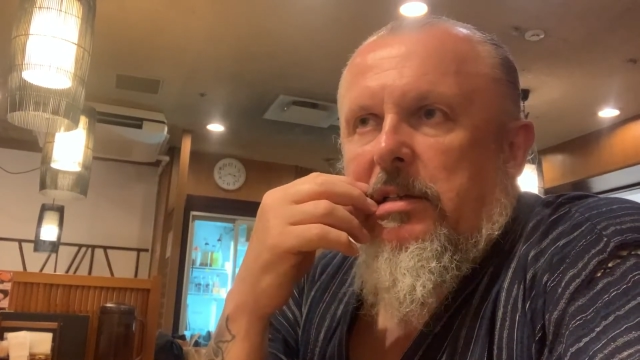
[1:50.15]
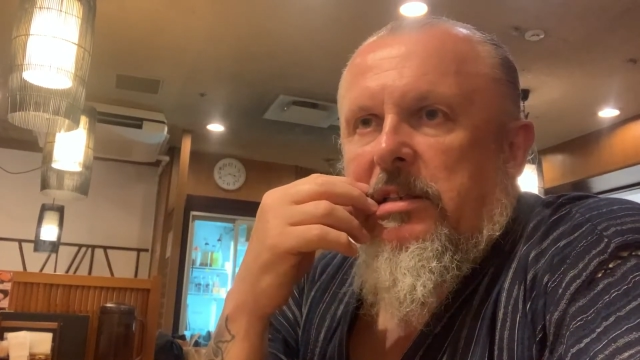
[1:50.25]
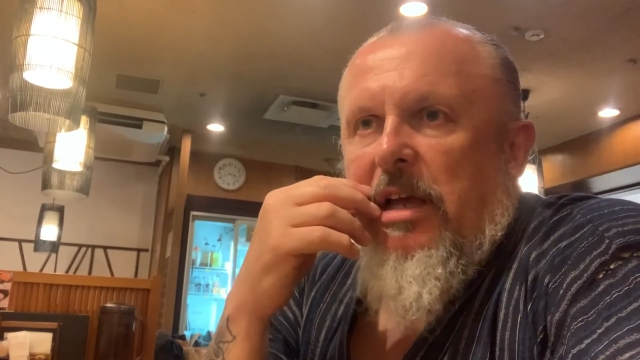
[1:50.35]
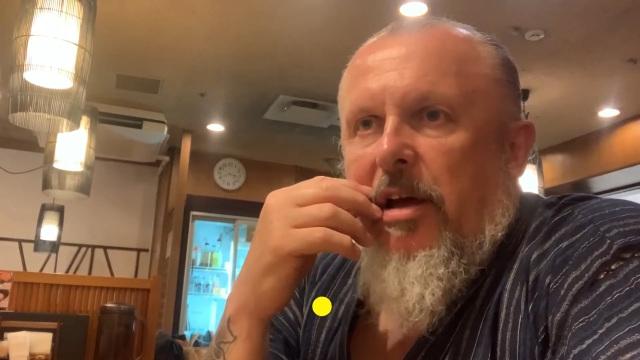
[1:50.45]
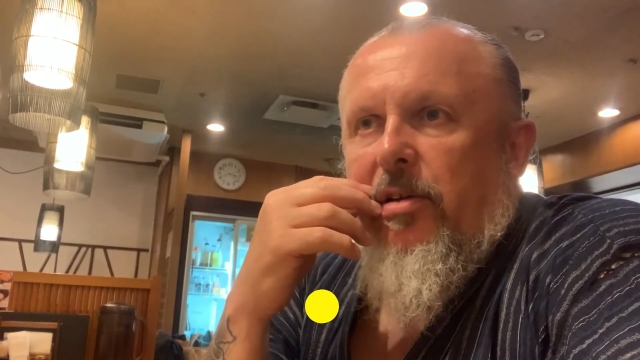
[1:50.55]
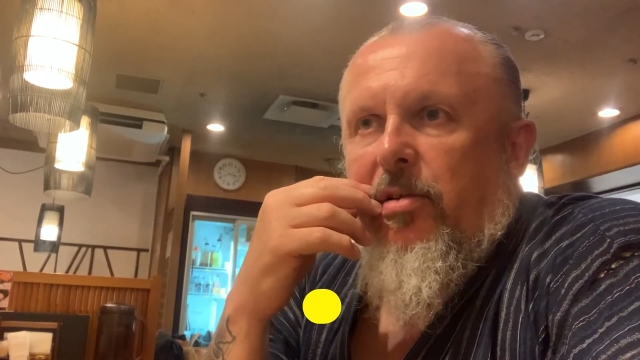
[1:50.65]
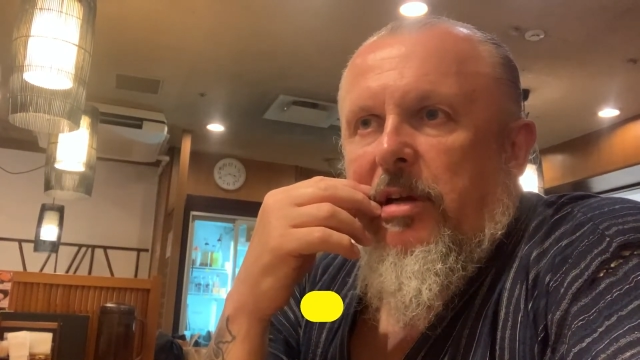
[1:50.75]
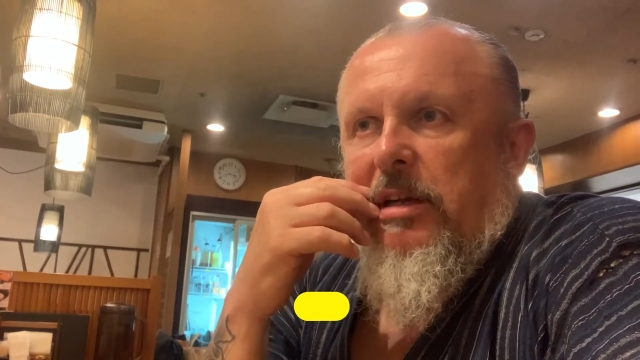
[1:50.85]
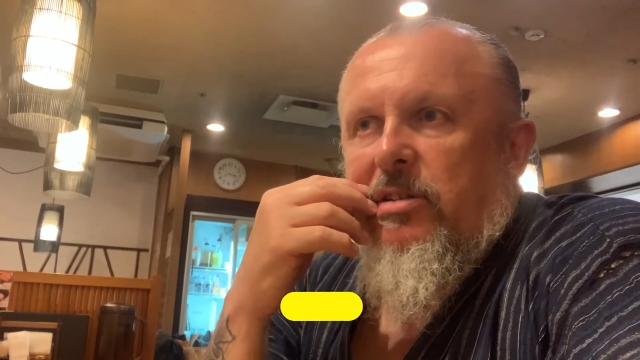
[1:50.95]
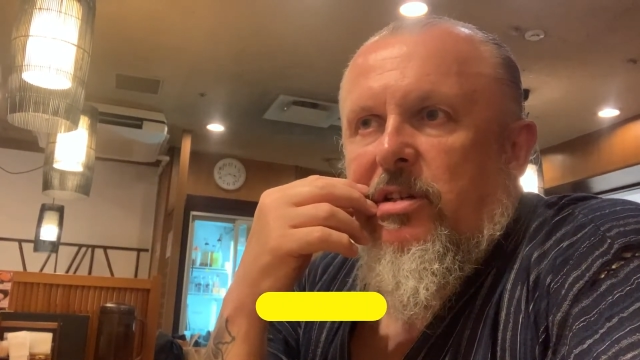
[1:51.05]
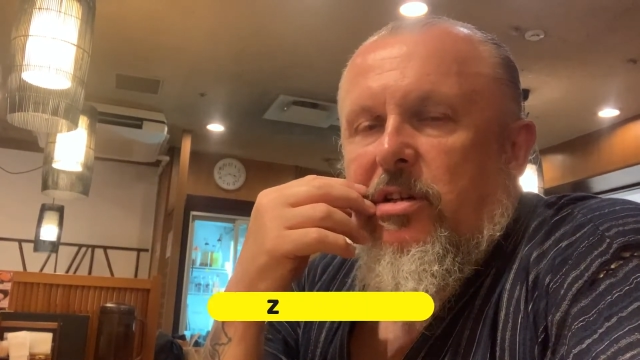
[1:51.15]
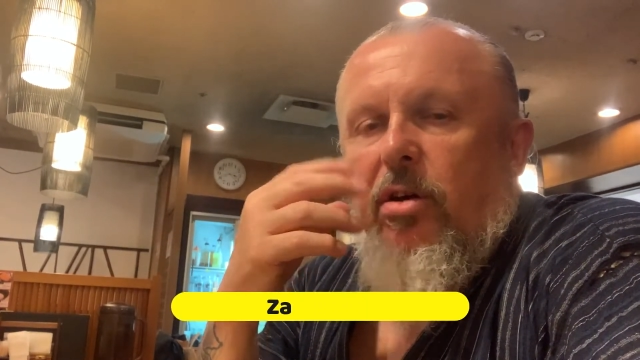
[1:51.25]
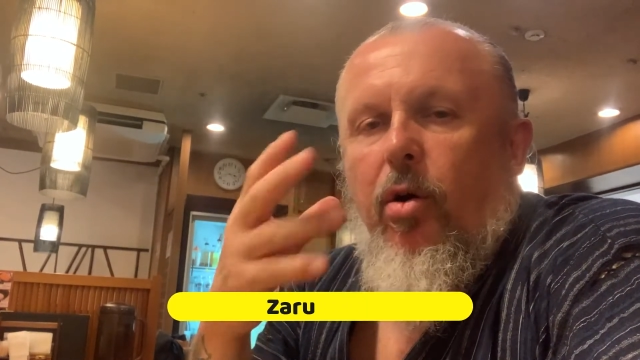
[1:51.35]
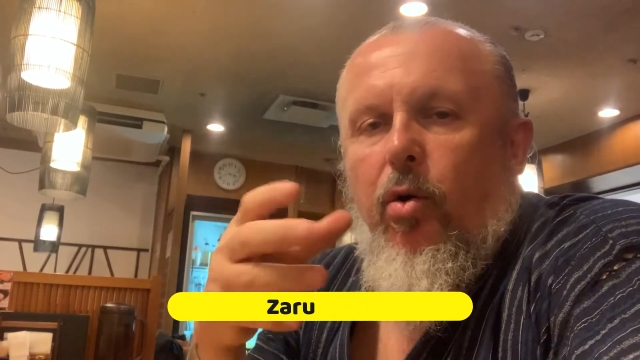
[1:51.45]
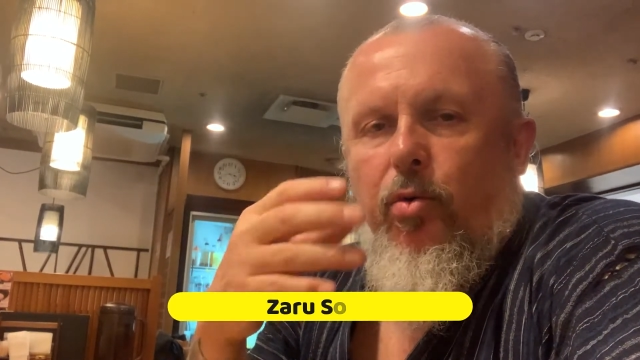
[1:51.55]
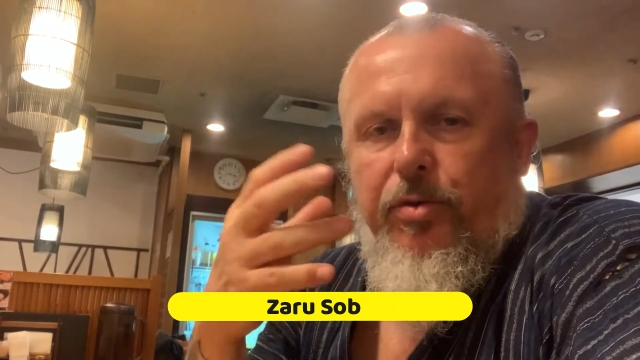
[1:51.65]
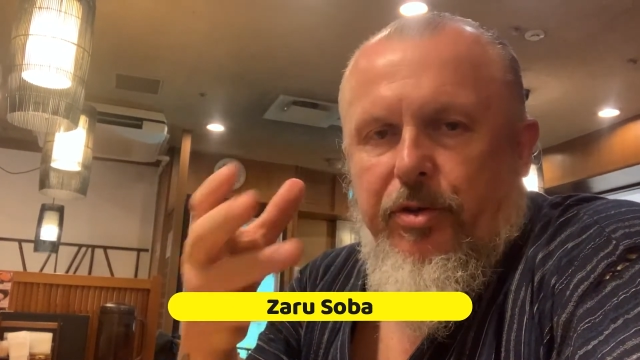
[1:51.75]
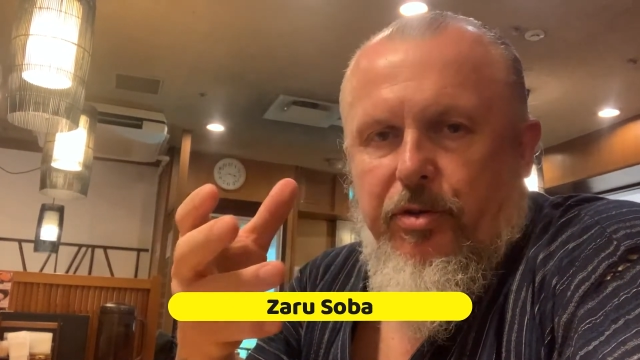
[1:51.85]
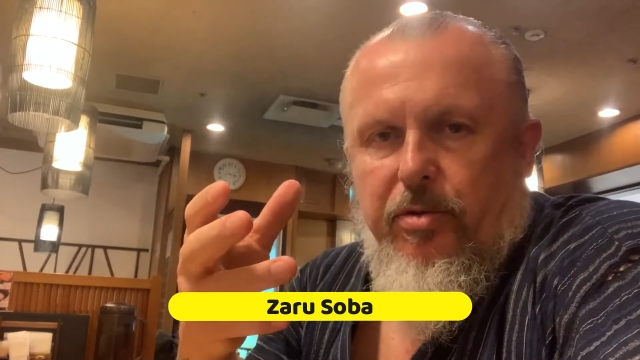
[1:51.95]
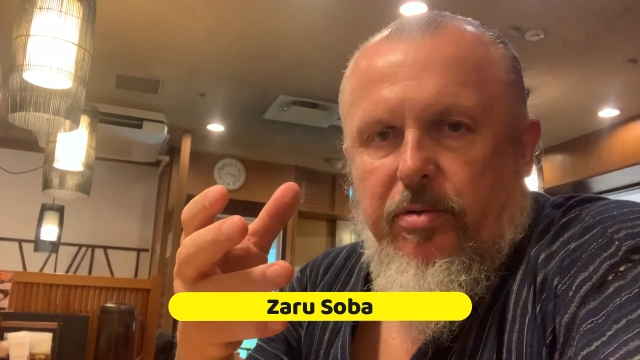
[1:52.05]
Zaru is a cold
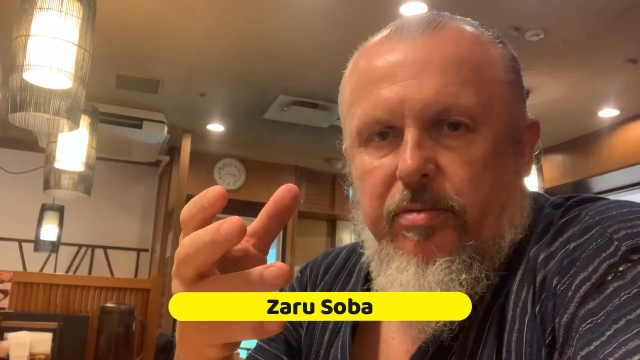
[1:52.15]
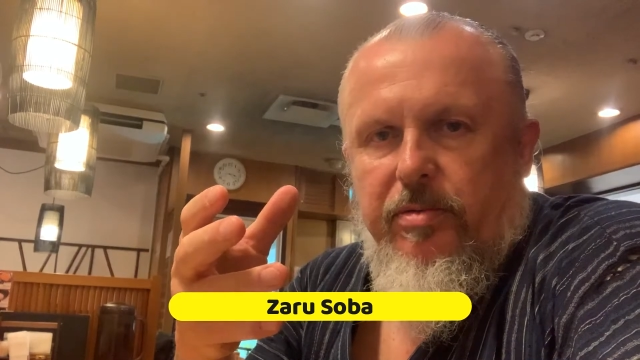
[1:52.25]
noodle.